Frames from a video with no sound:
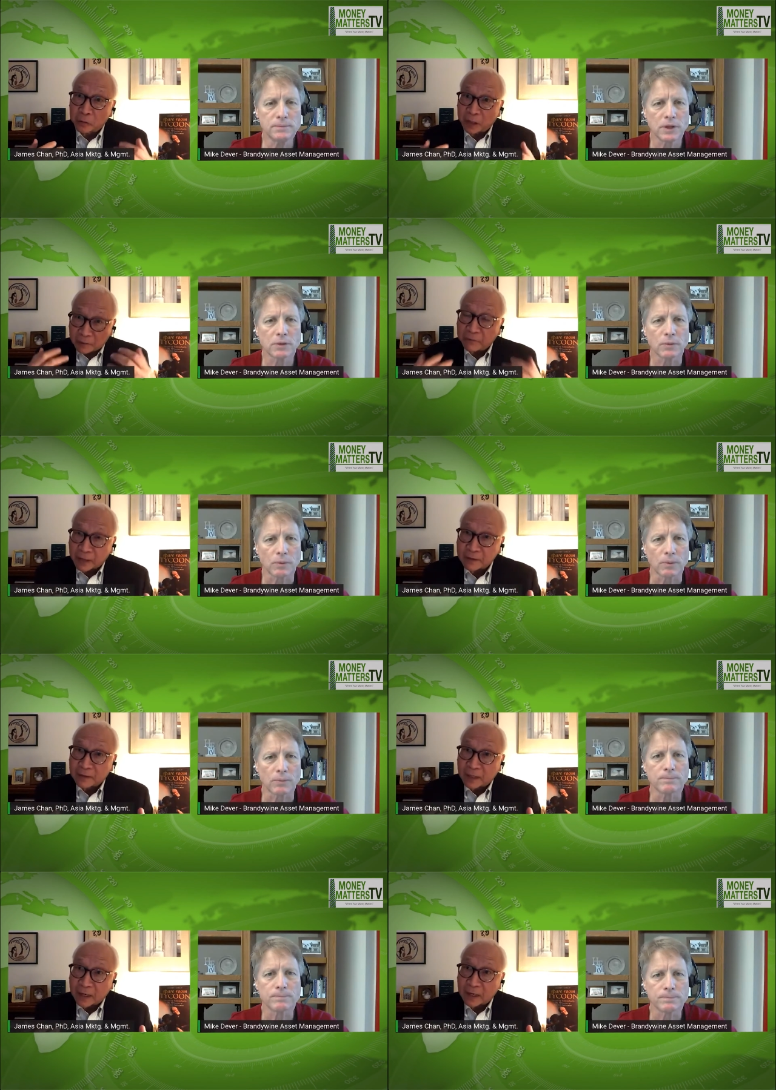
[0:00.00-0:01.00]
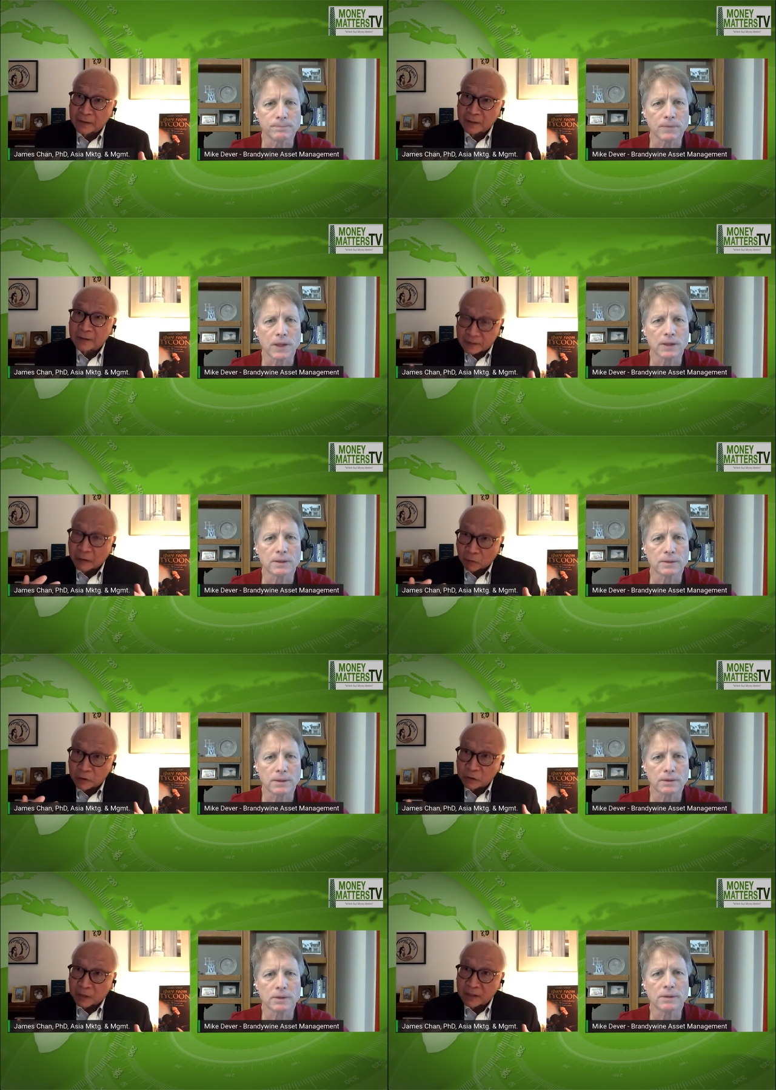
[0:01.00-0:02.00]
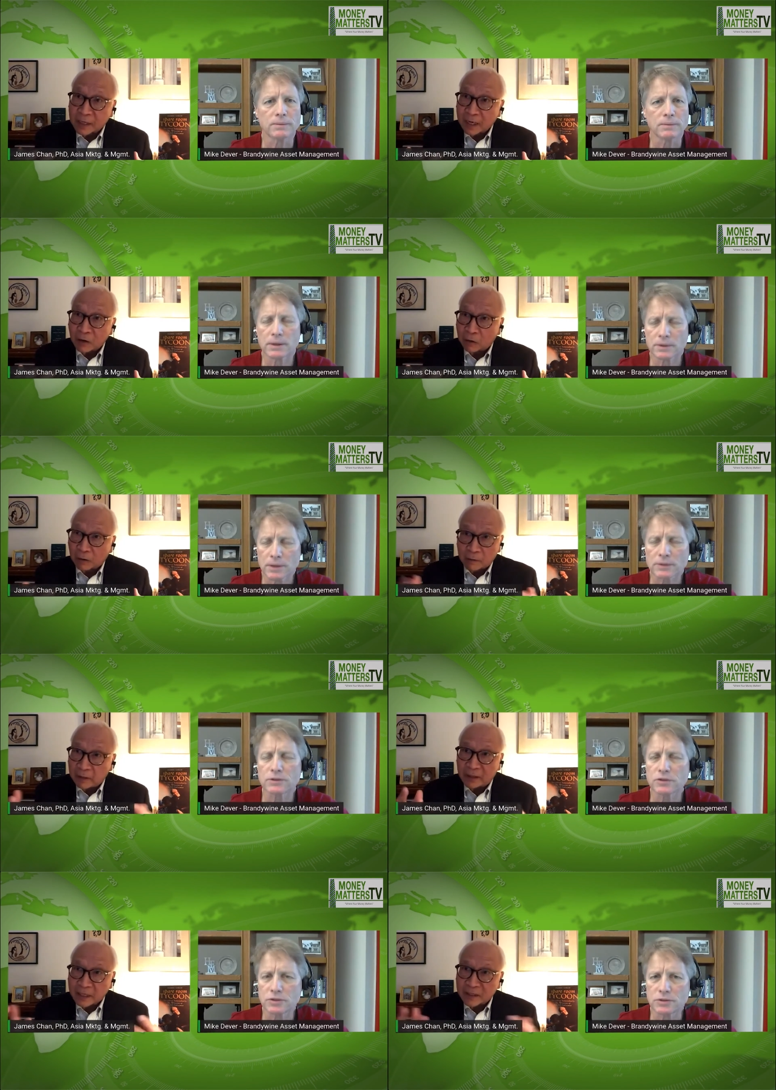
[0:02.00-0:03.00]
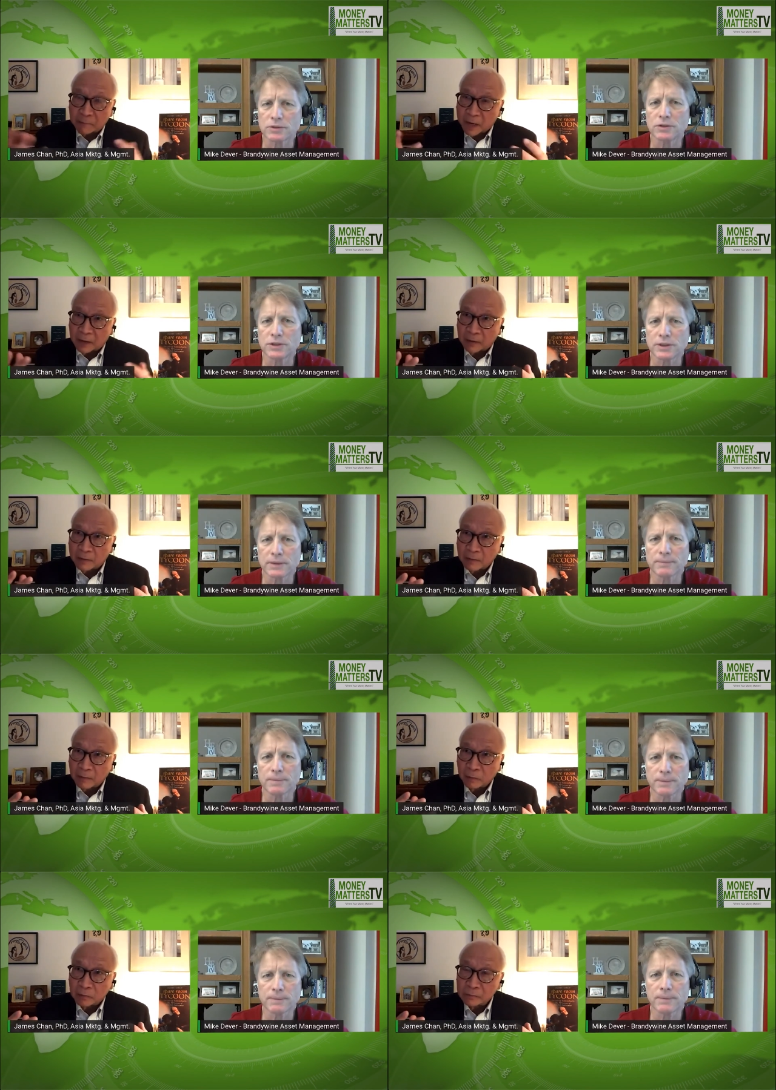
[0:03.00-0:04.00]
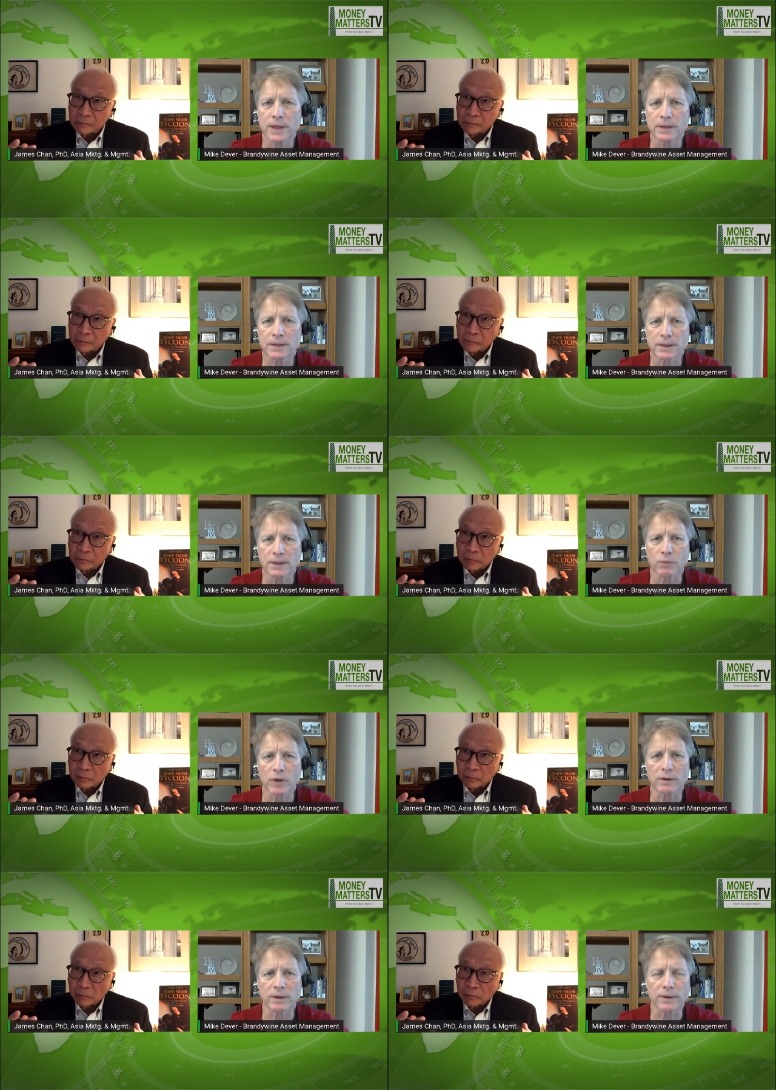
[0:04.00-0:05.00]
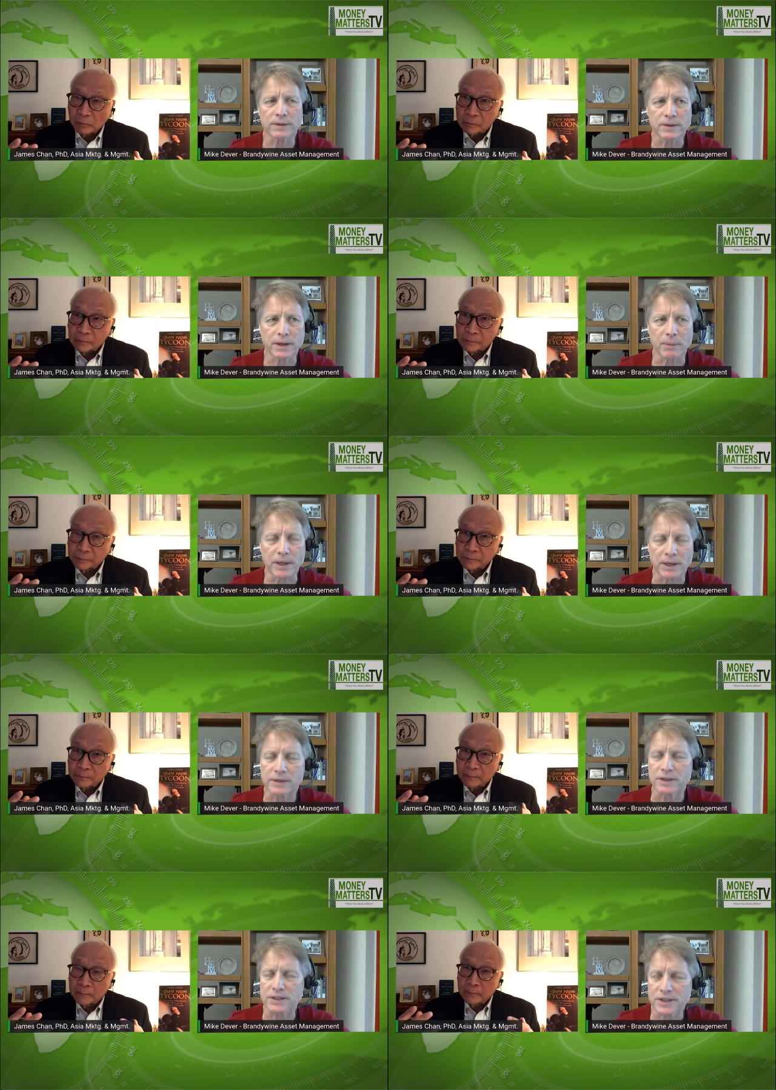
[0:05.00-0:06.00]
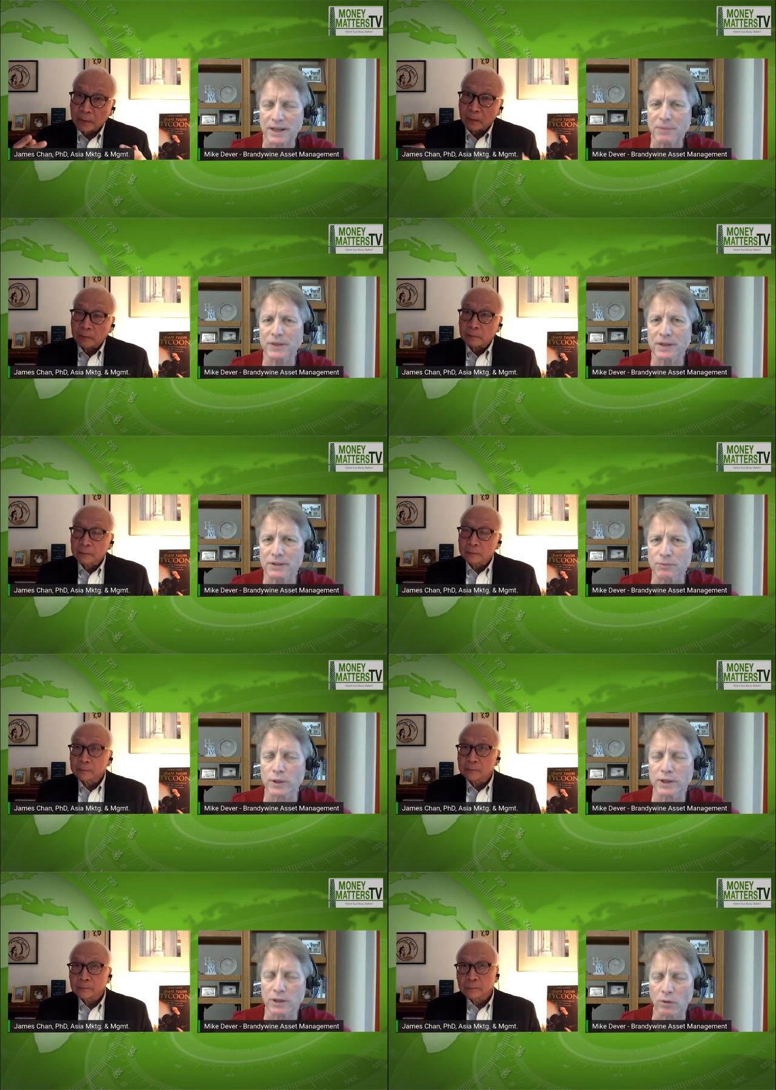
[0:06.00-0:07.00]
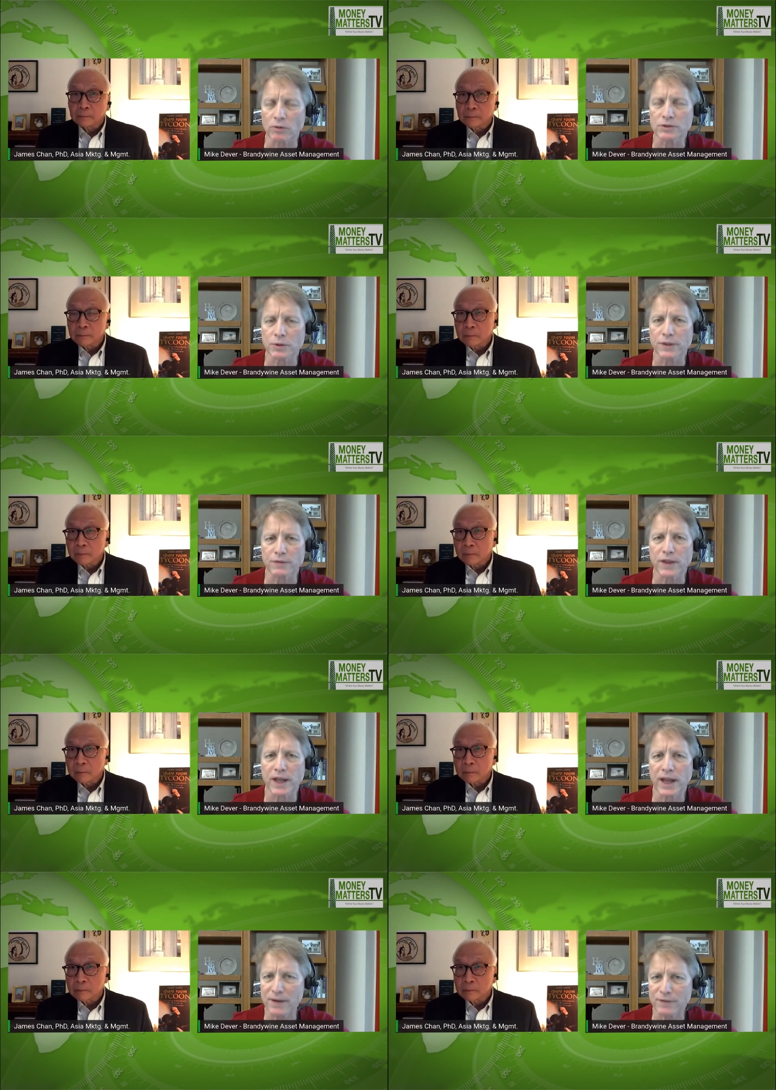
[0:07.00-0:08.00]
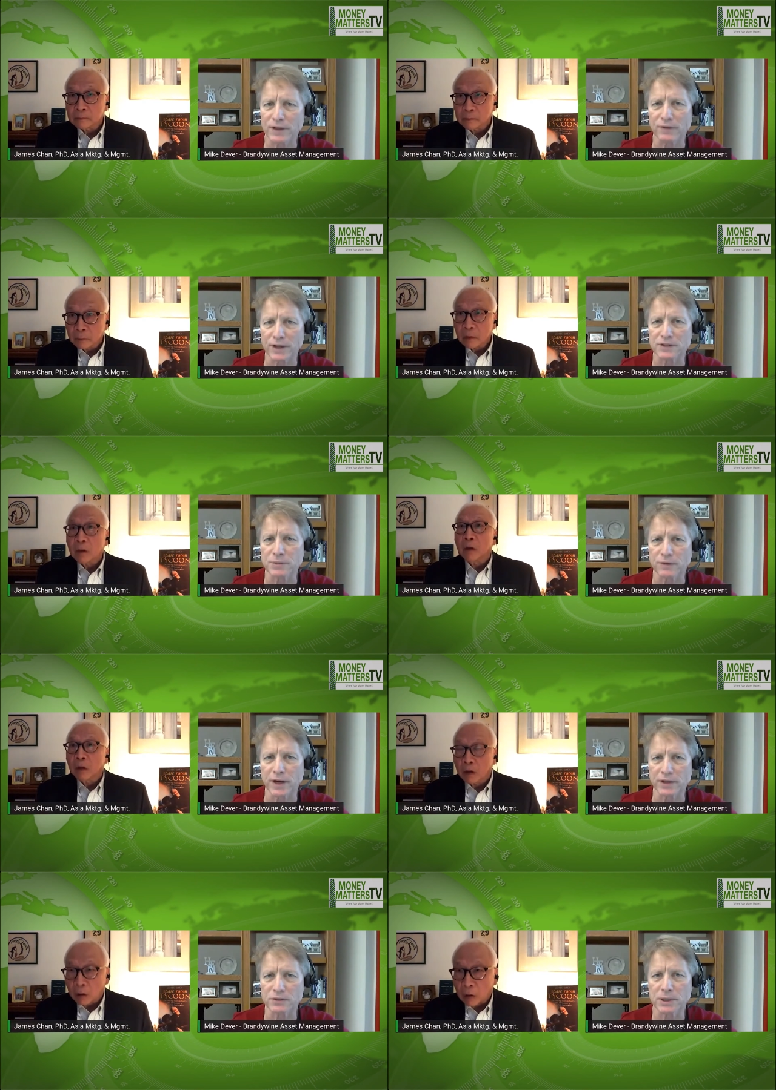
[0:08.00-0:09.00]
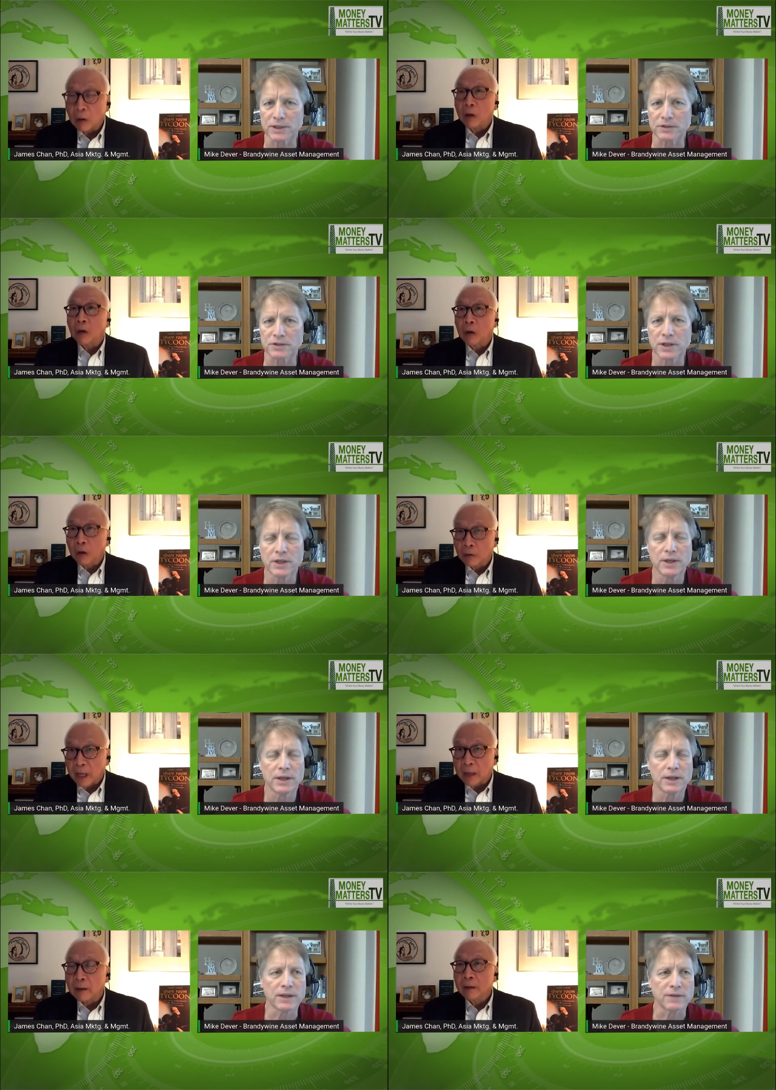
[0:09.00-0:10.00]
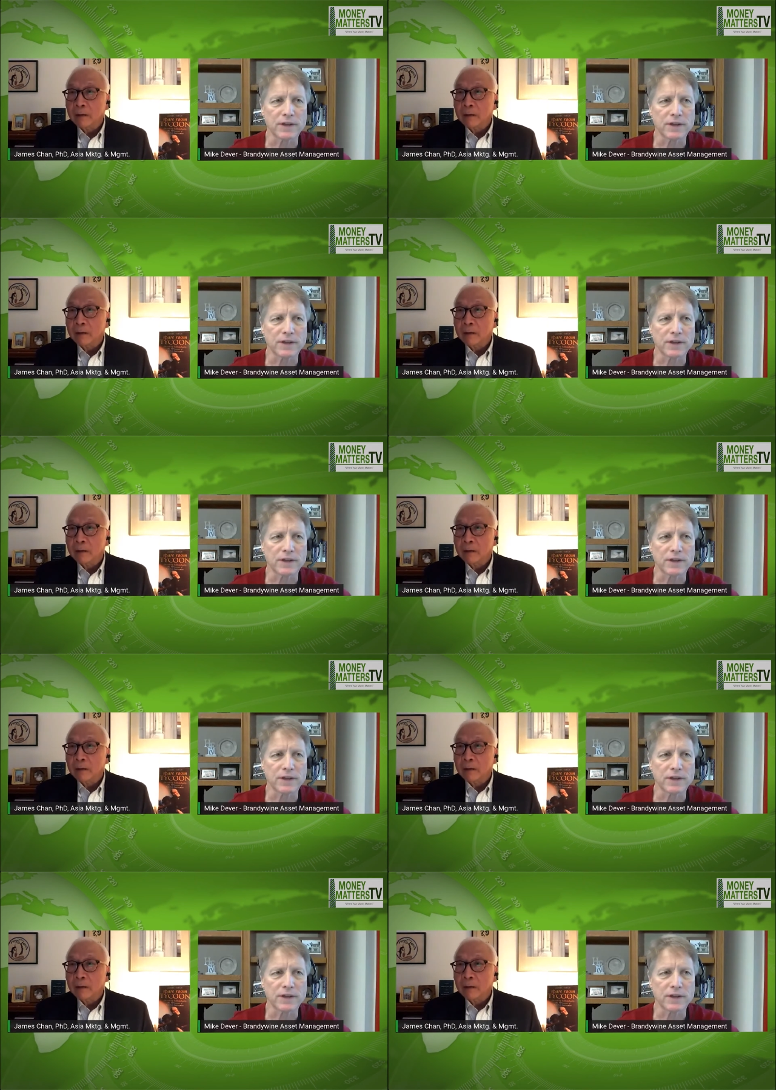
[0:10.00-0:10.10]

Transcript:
Speaker 1: to invest the assets? Is that what you are saying, or it doesn't matter?
Speaker 2: It, it well, I mean, it, the same thing really holds with if they have an investment advisor because okay. the